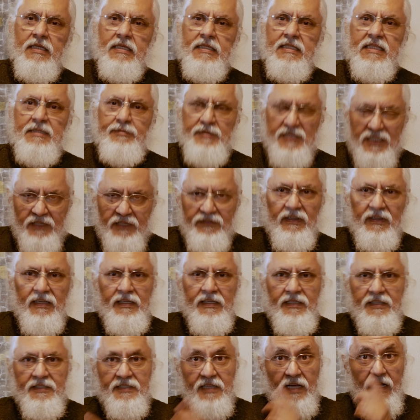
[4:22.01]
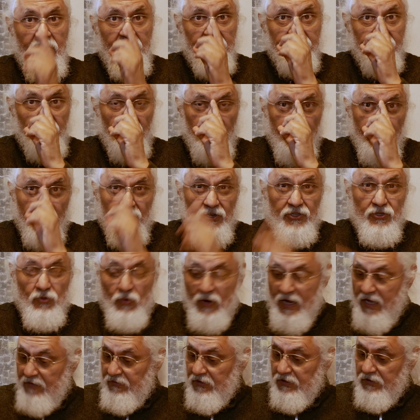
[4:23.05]
specifically designed for air
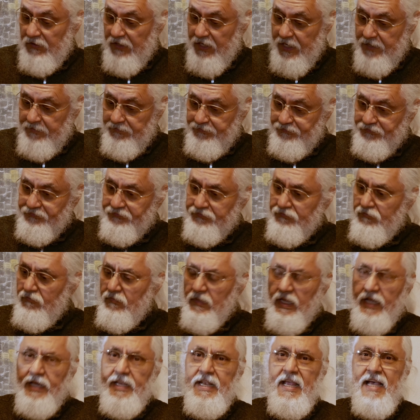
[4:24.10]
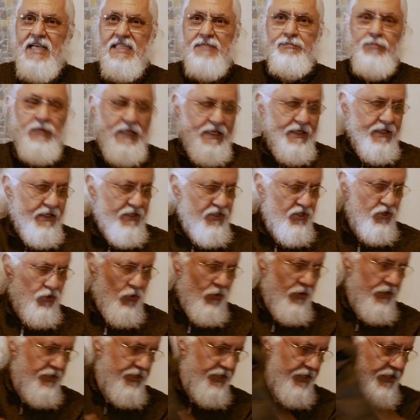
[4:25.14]
travel. Okay, and it has plenty of
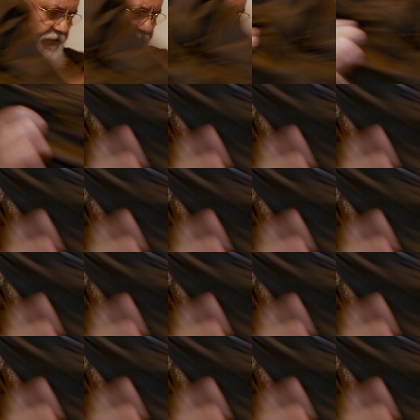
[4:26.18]
storage in it.